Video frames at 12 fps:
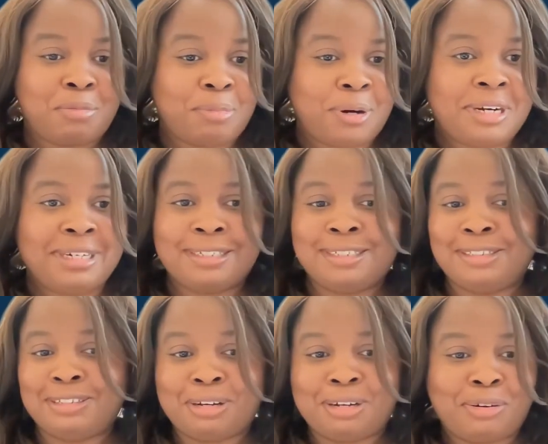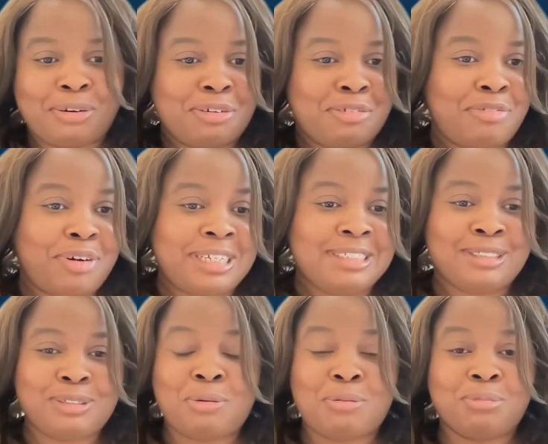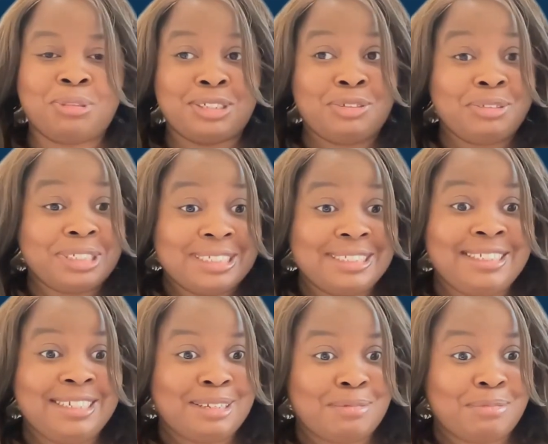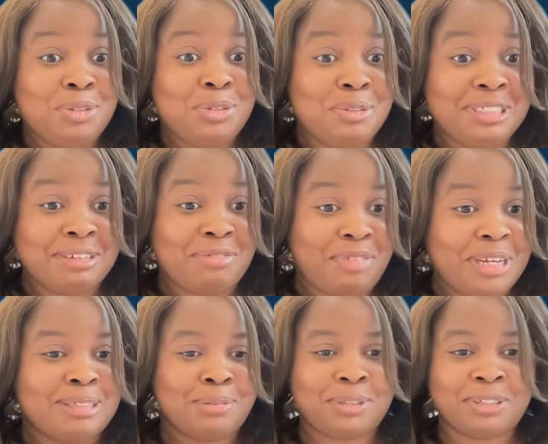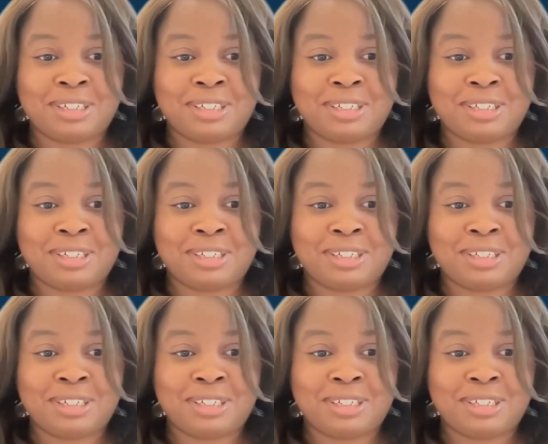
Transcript: a party or your friends' homes and you can see them using Facebook,